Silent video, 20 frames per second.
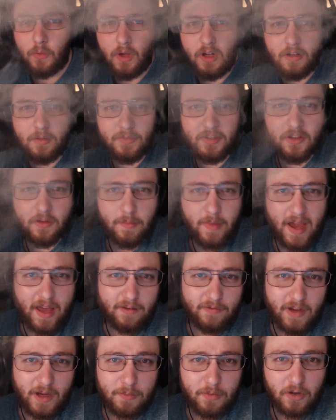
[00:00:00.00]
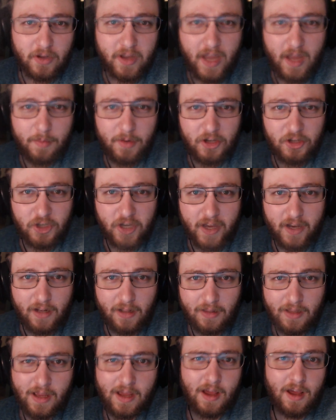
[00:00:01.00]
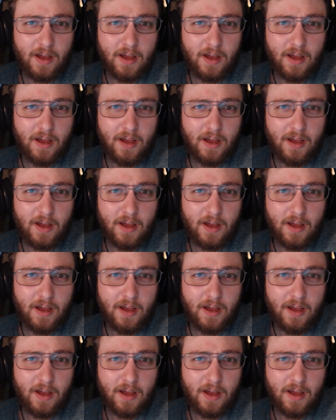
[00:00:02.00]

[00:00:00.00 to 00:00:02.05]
welcome to the MadVaper Gaming channel.